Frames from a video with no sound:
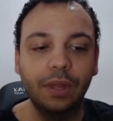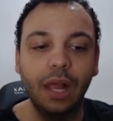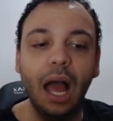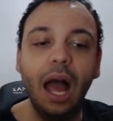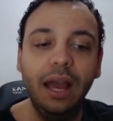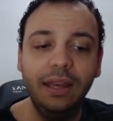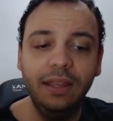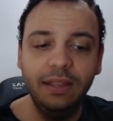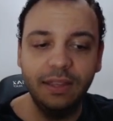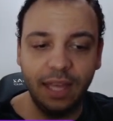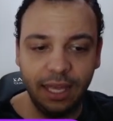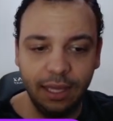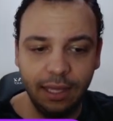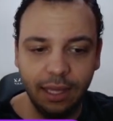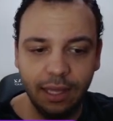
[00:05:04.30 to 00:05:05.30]
I
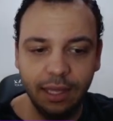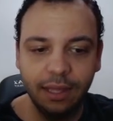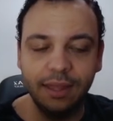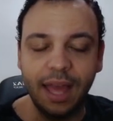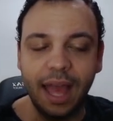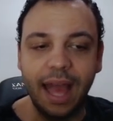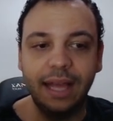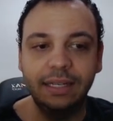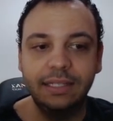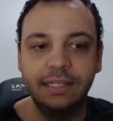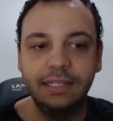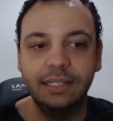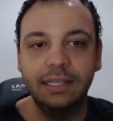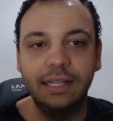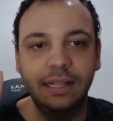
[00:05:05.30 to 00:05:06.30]
think that
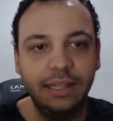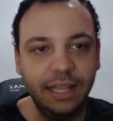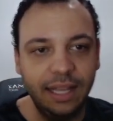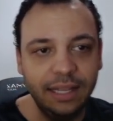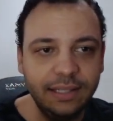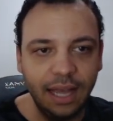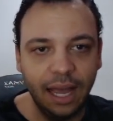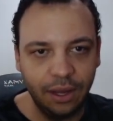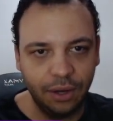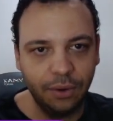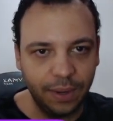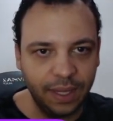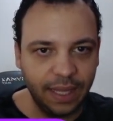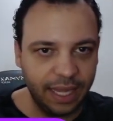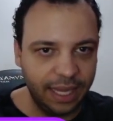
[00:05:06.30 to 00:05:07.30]
this
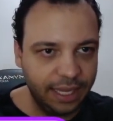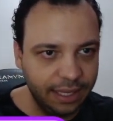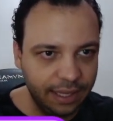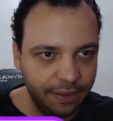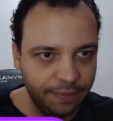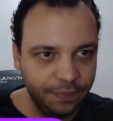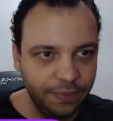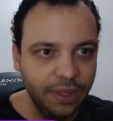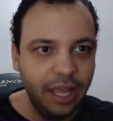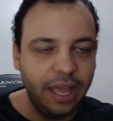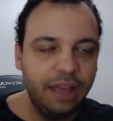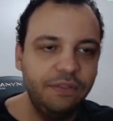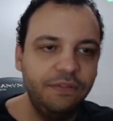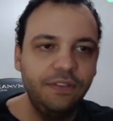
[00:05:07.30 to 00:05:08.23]
acrylic, if